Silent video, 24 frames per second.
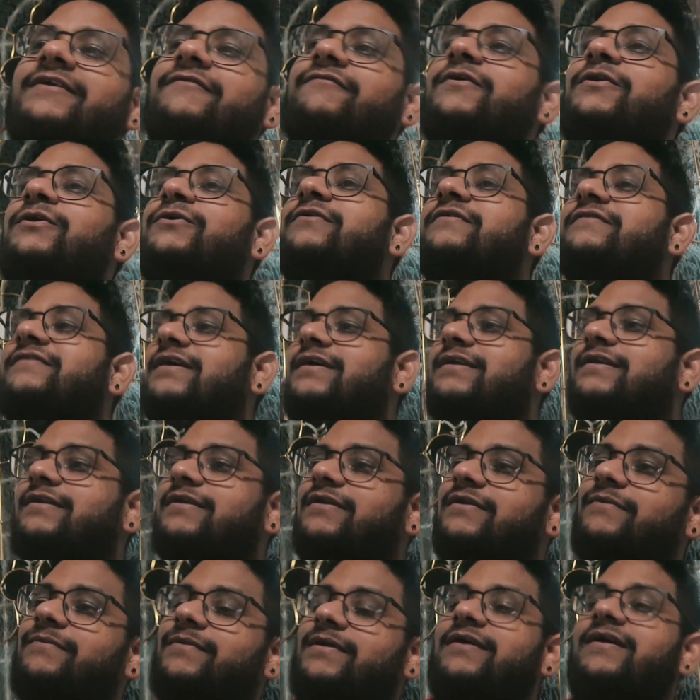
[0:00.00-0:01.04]
the videos and
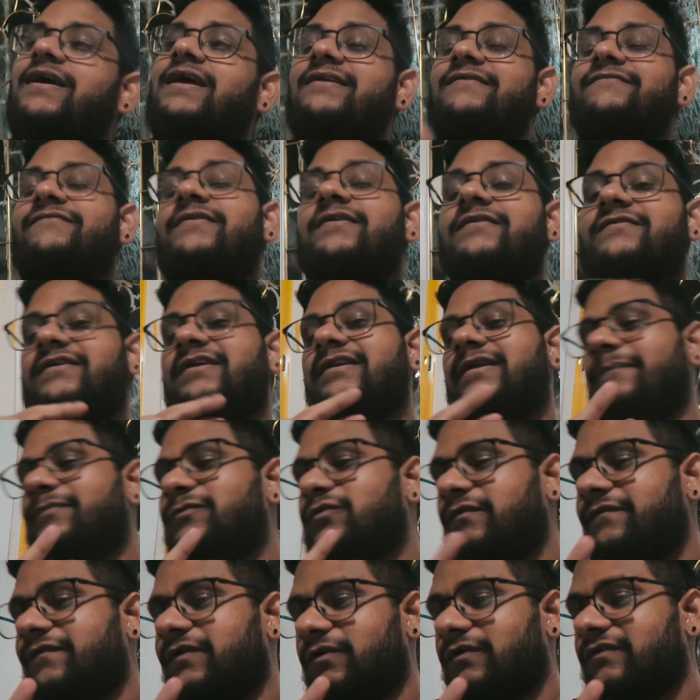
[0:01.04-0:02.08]
when I edit, finish editing
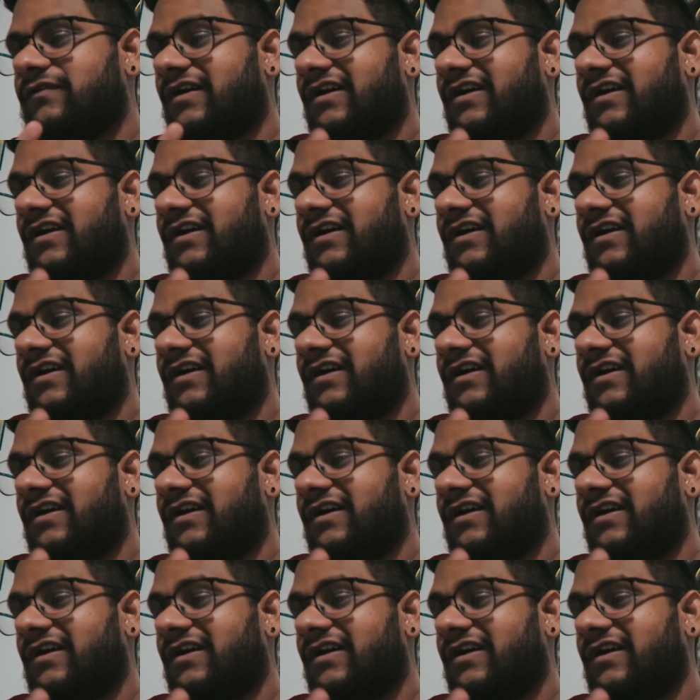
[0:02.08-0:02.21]
two videos,